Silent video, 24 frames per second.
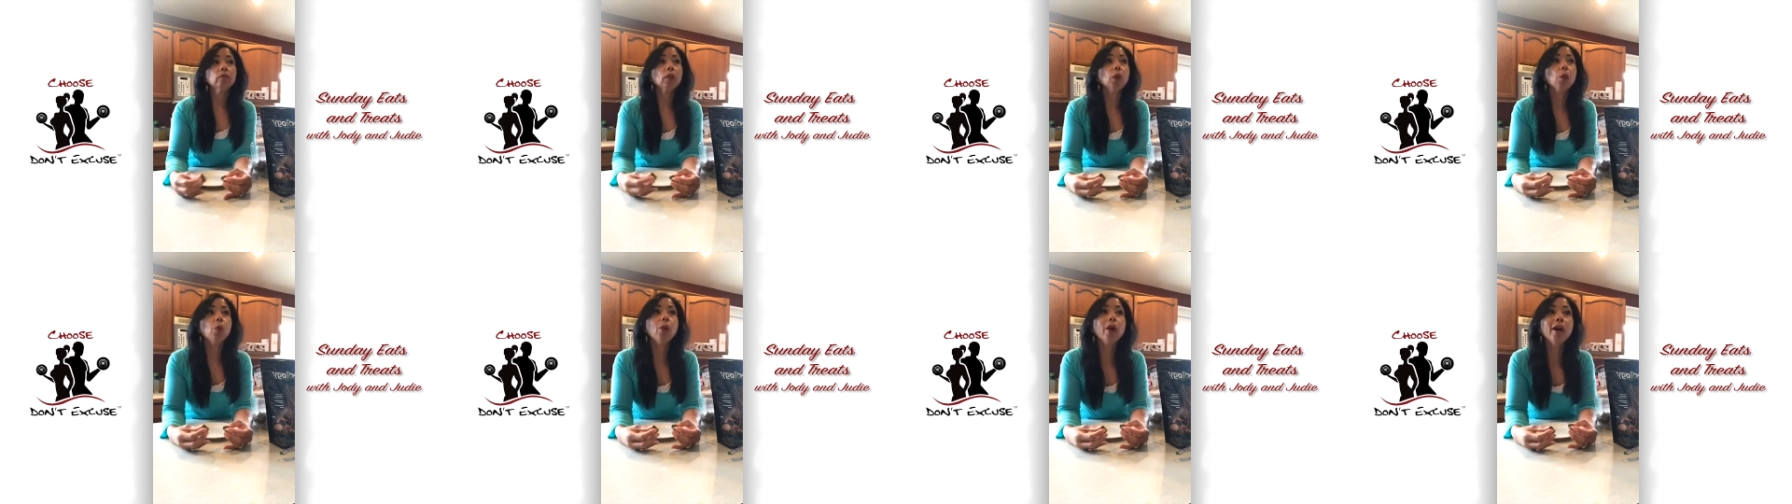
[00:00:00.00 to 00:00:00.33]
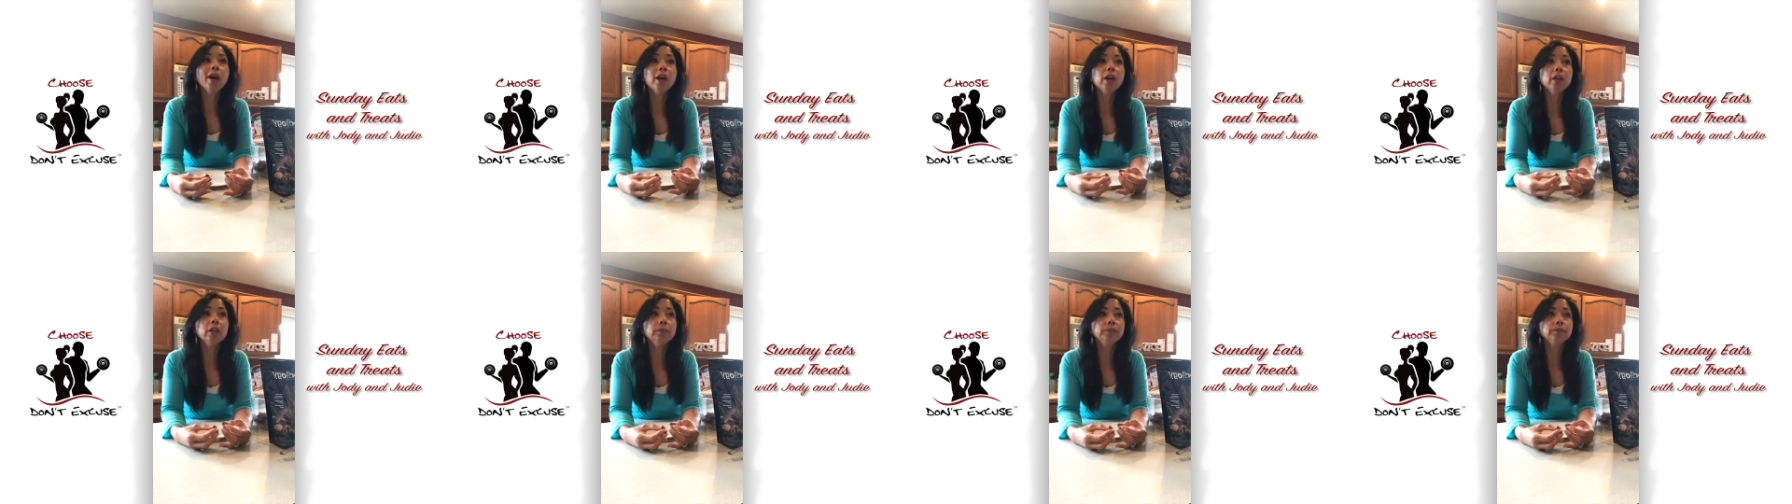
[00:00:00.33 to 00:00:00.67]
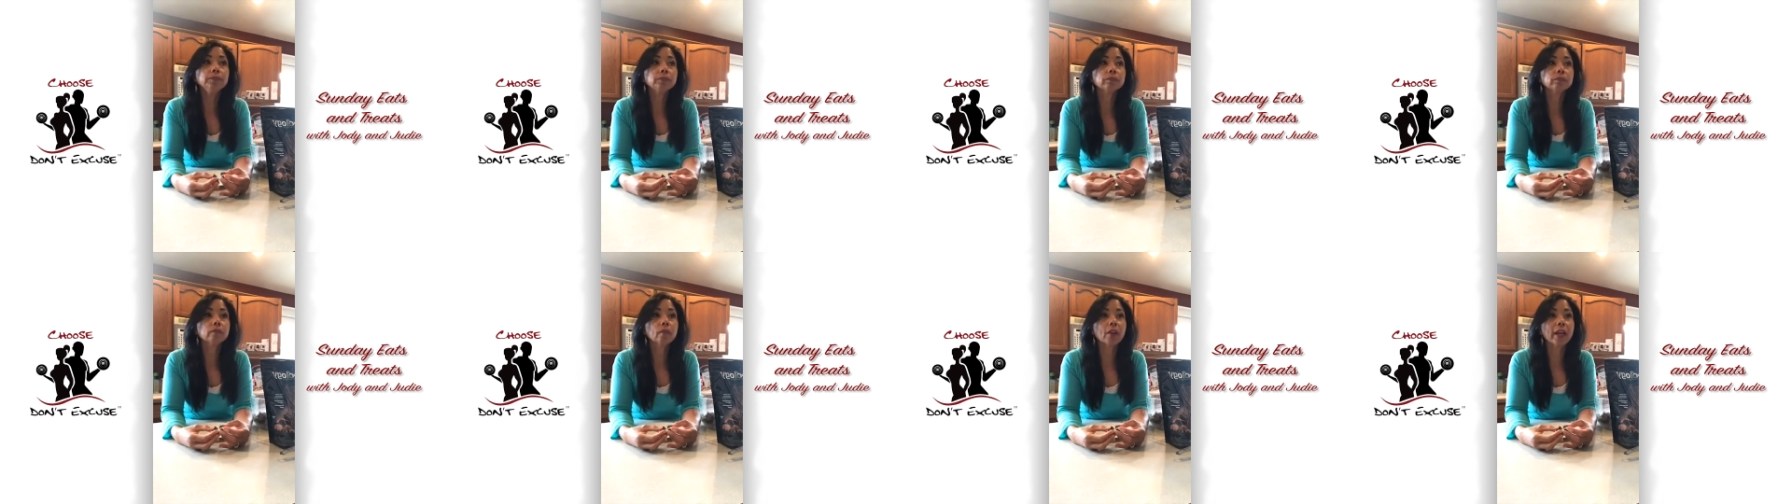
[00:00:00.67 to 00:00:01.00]

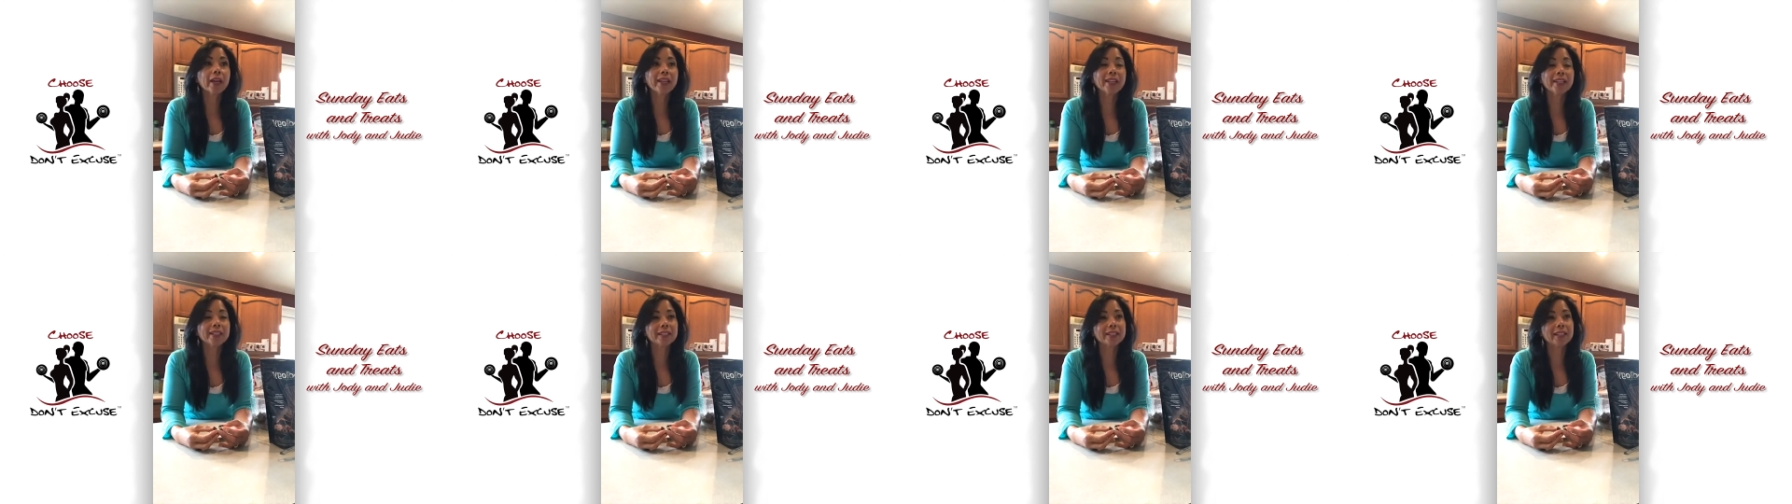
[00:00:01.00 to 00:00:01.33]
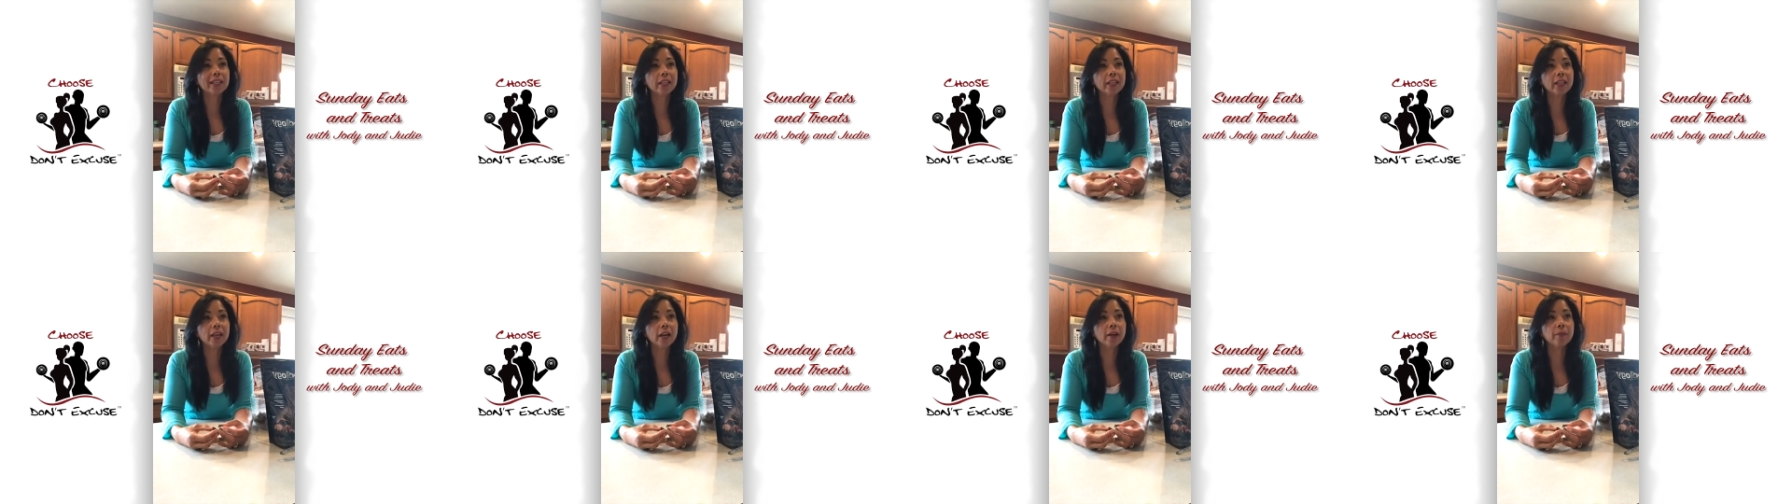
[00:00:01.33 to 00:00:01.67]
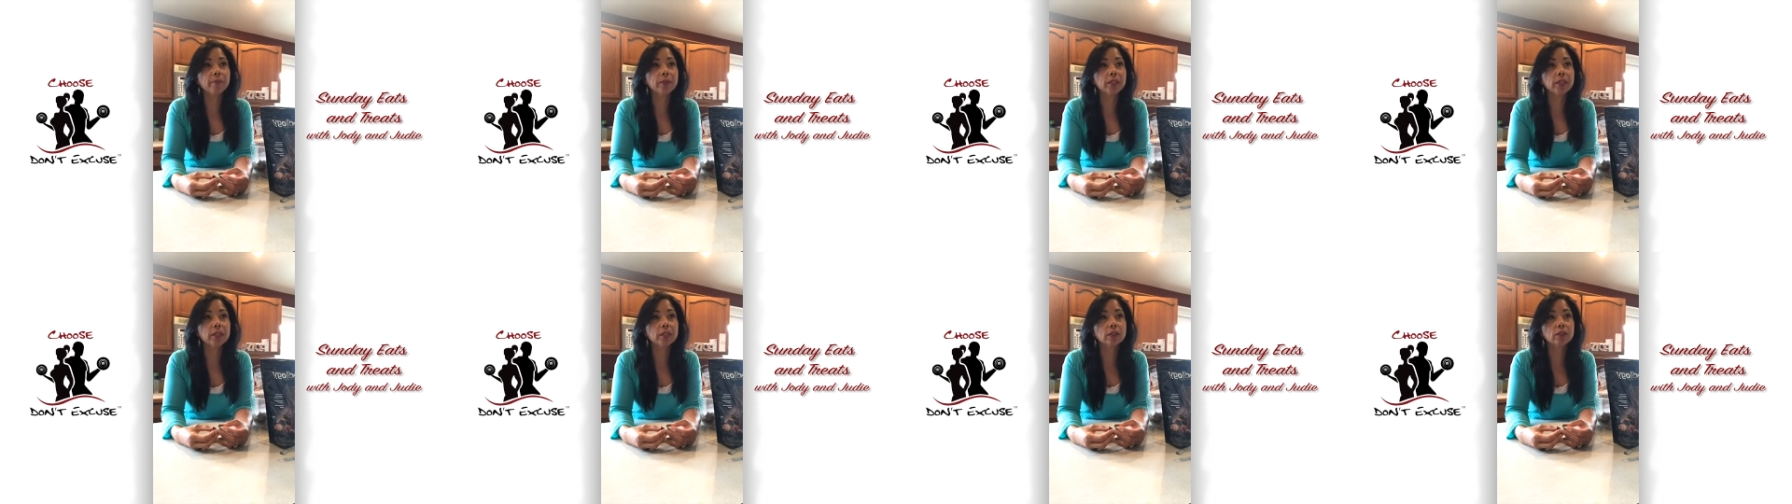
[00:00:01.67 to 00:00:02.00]
well, I can't say that
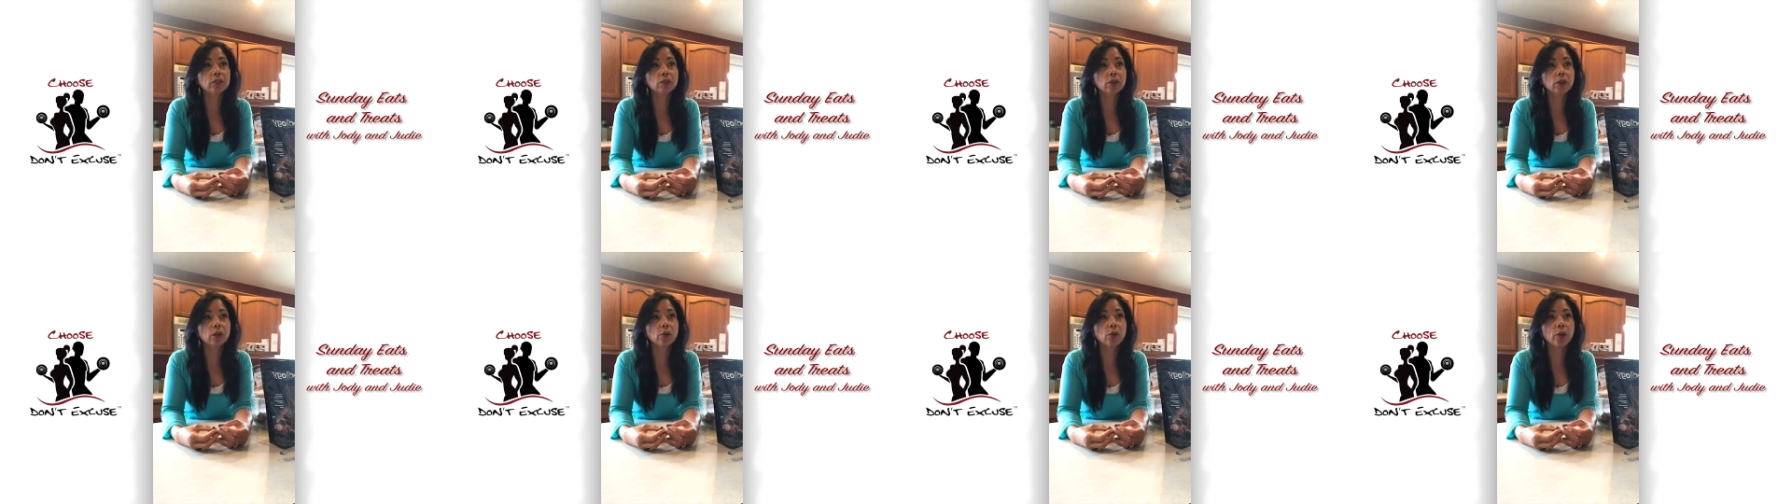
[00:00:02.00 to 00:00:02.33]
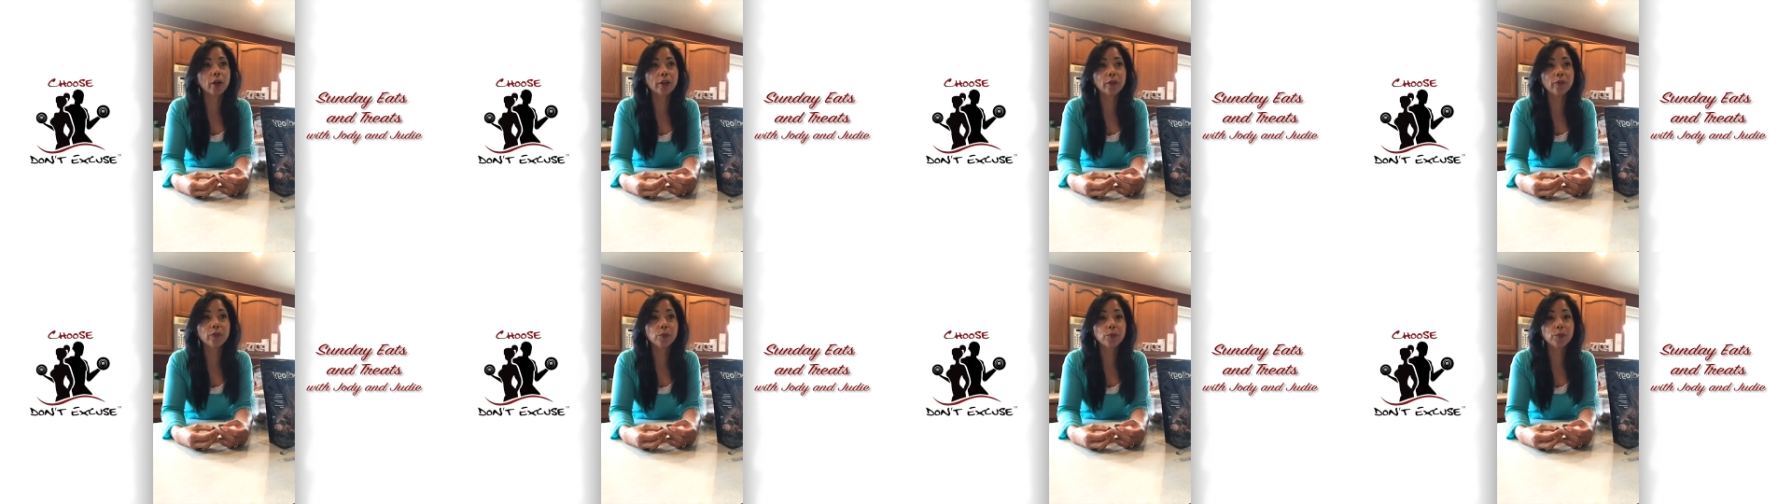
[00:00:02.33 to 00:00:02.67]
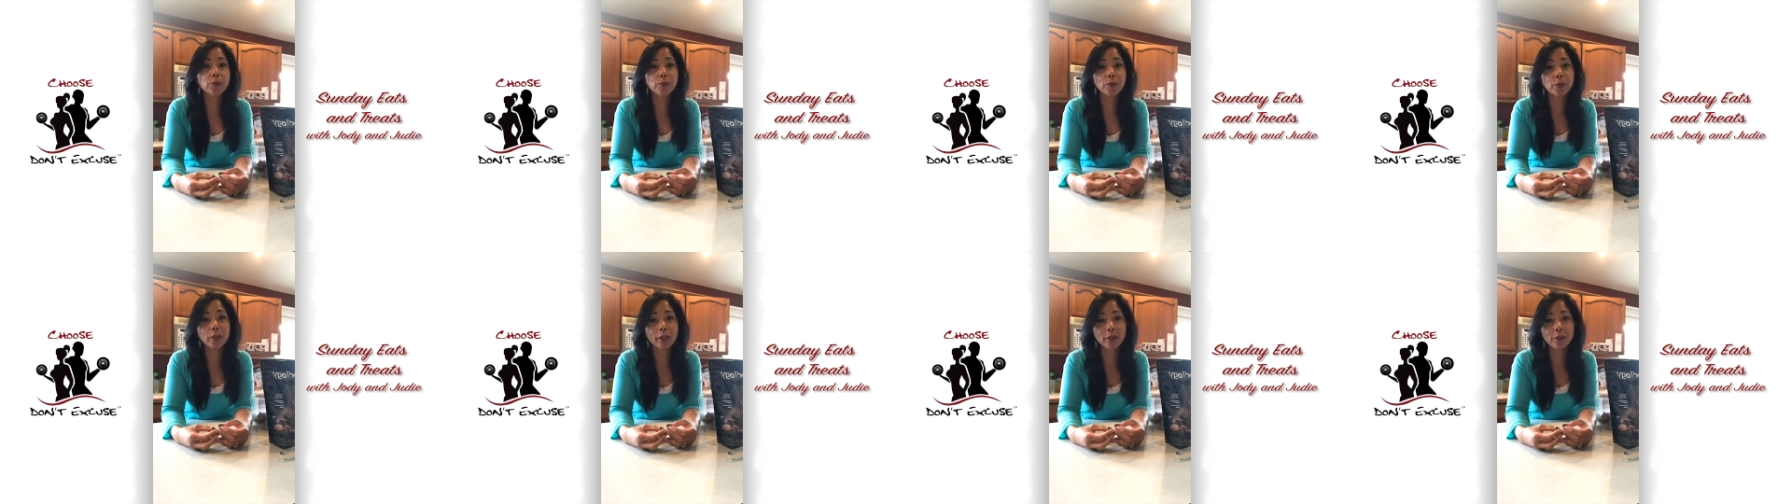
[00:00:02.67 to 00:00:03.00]
because there are quite a few
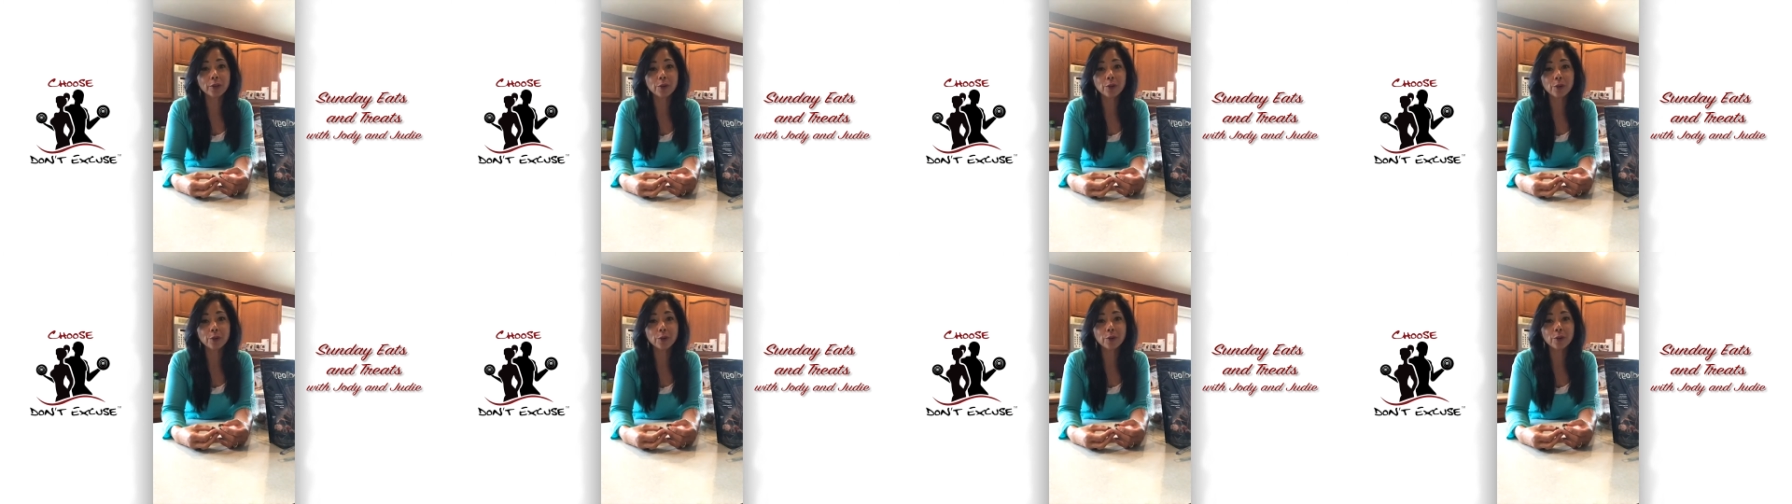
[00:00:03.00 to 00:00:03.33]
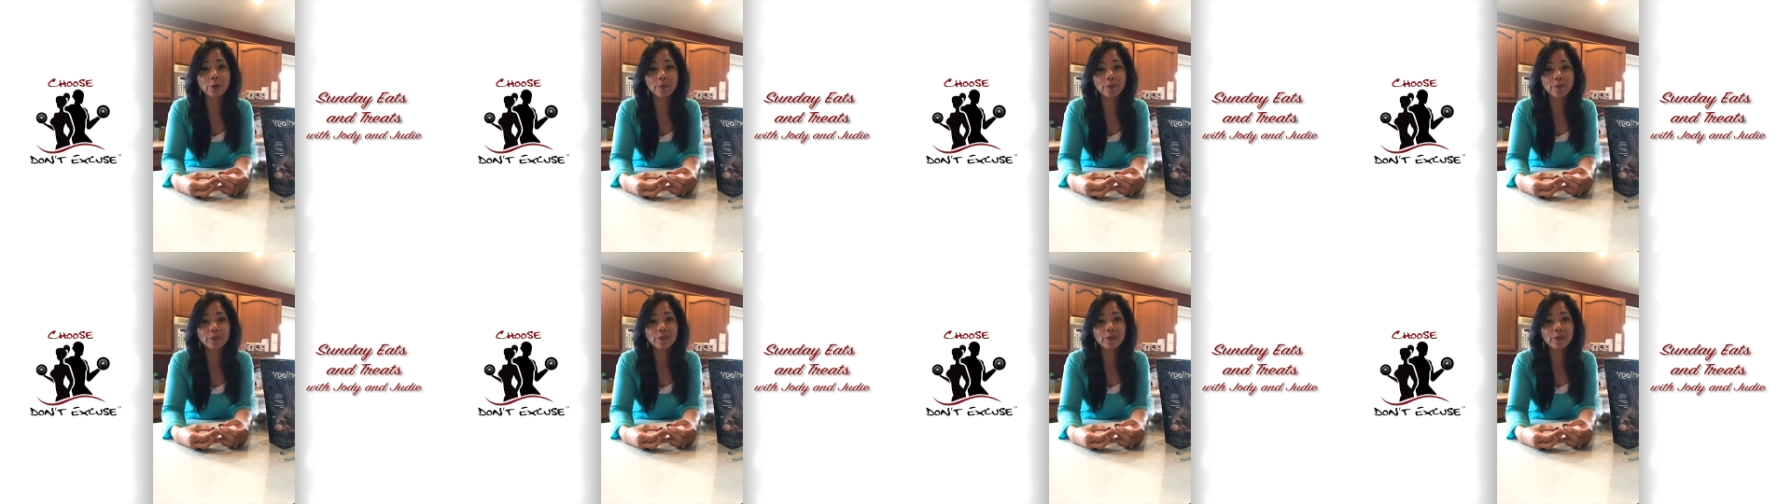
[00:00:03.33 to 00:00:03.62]
people I know who